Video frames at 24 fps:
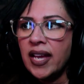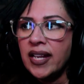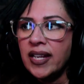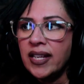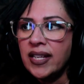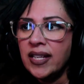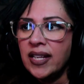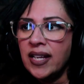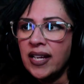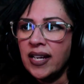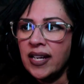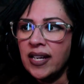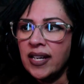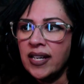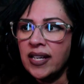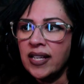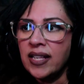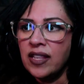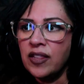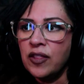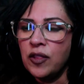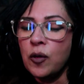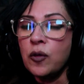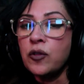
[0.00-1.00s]
And
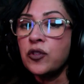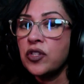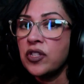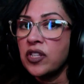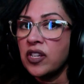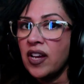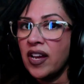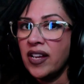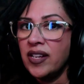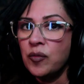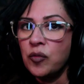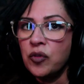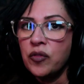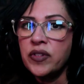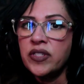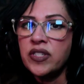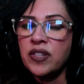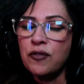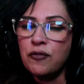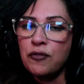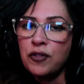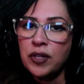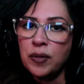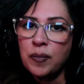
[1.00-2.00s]
those are the kind of
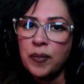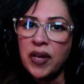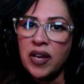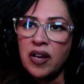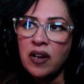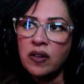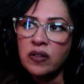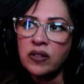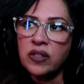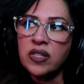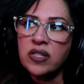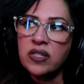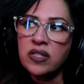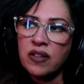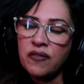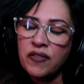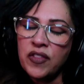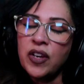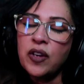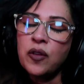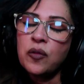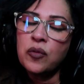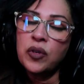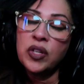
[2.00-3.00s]
movies that freak me out. The
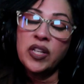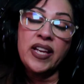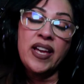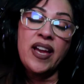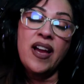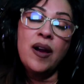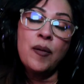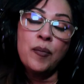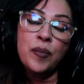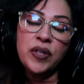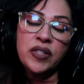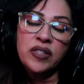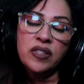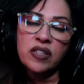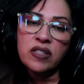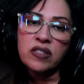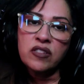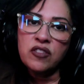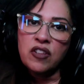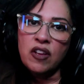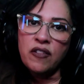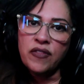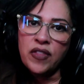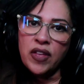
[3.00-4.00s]
stuff that could really happen,
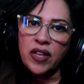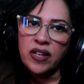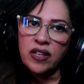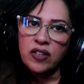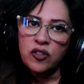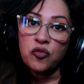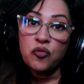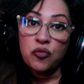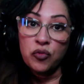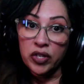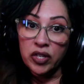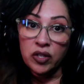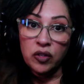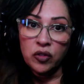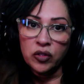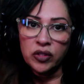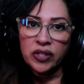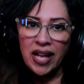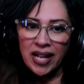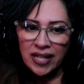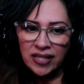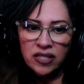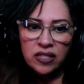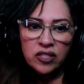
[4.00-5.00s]
the stuff that is
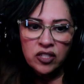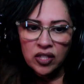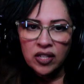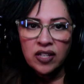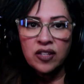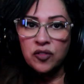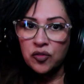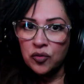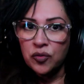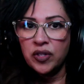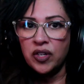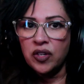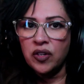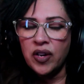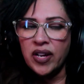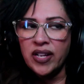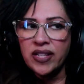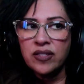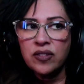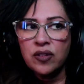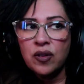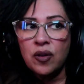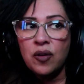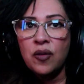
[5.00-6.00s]
real. That shit is real.
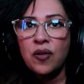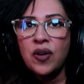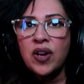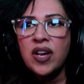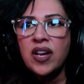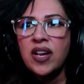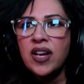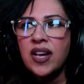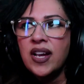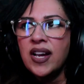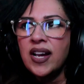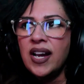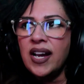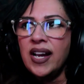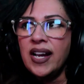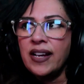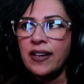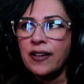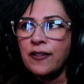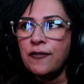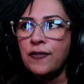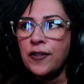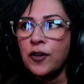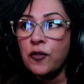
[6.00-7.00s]
And so
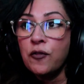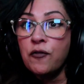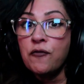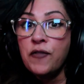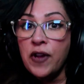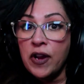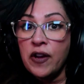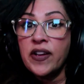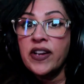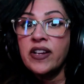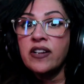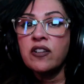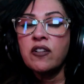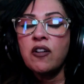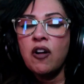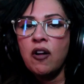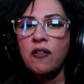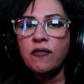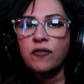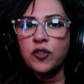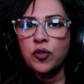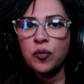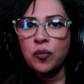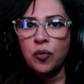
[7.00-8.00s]
I feel very
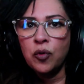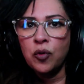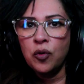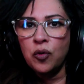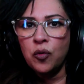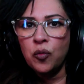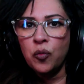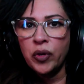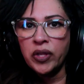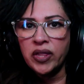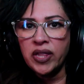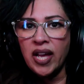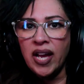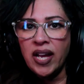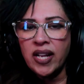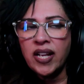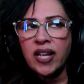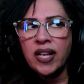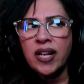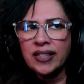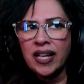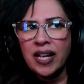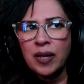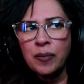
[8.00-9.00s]
uncomfortable with
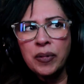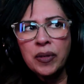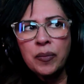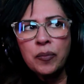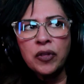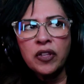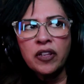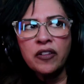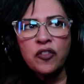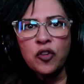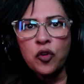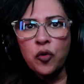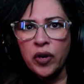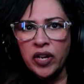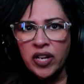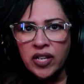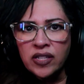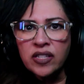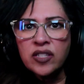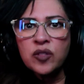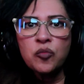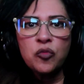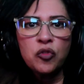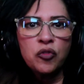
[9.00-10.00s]
that. A lot of people have
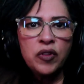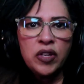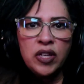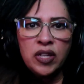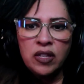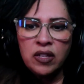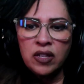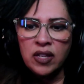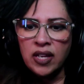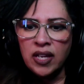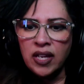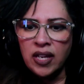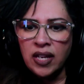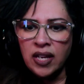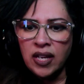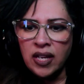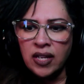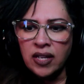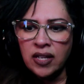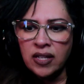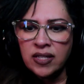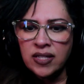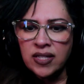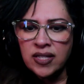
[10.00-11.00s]
equated this movie
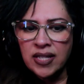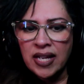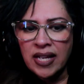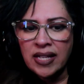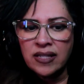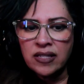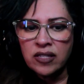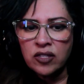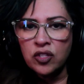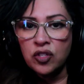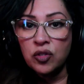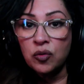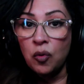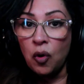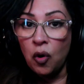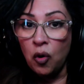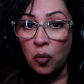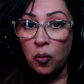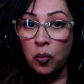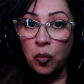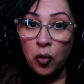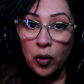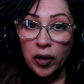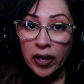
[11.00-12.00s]
in a sense to
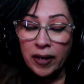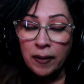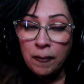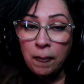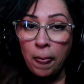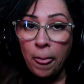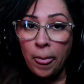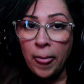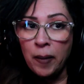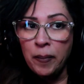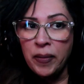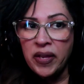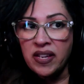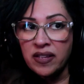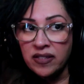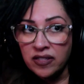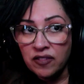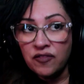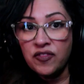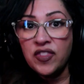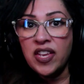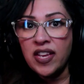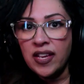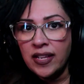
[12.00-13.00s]
Old Boy, and
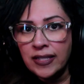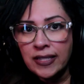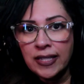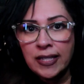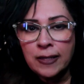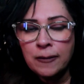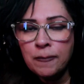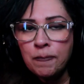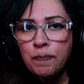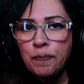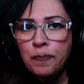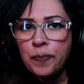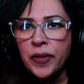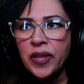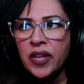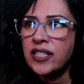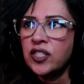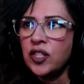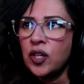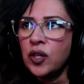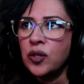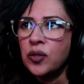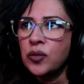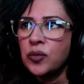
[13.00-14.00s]
because of the ending. I
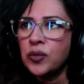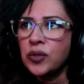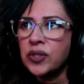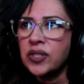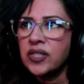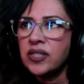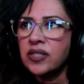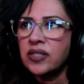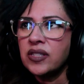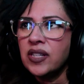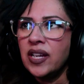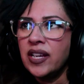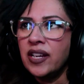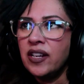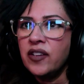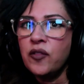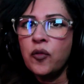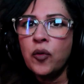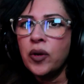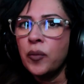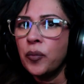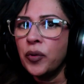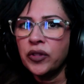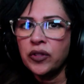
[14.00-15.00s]
don't
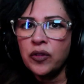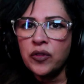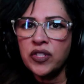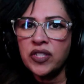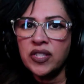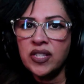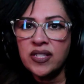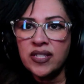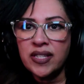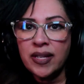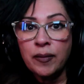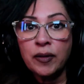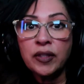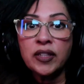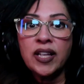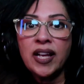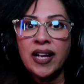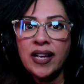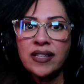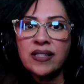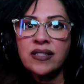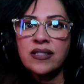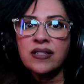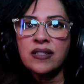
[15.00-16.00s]
even want to put those in the same
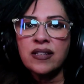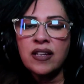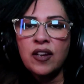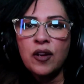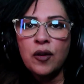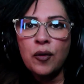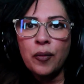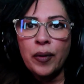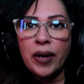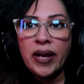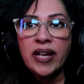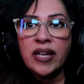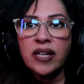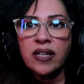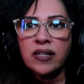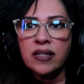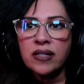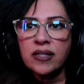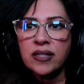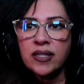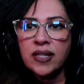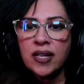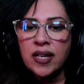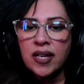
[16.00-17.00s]
class, right?
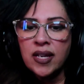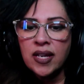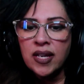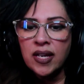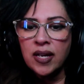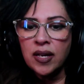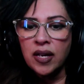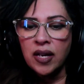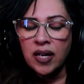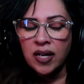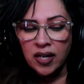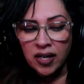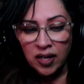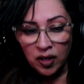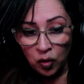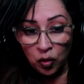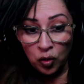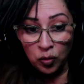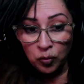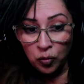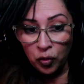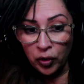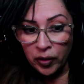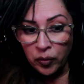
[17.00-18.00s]
Because
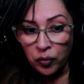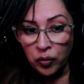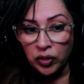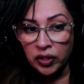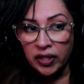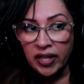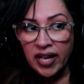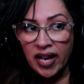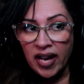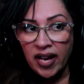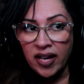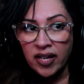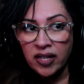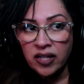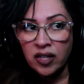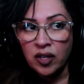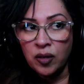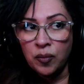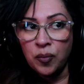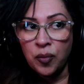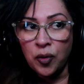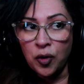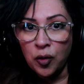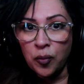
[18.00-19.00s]
Old Boy really
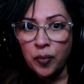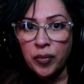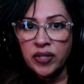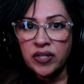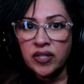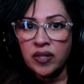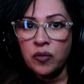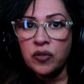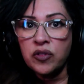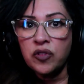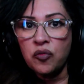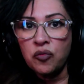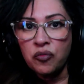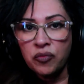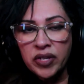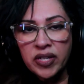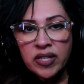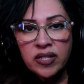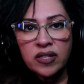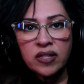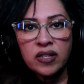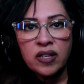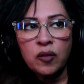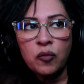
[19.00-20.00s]
had a purpose. There was a
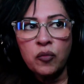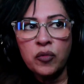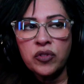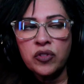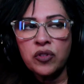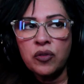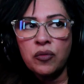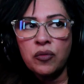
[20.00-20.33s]
reason.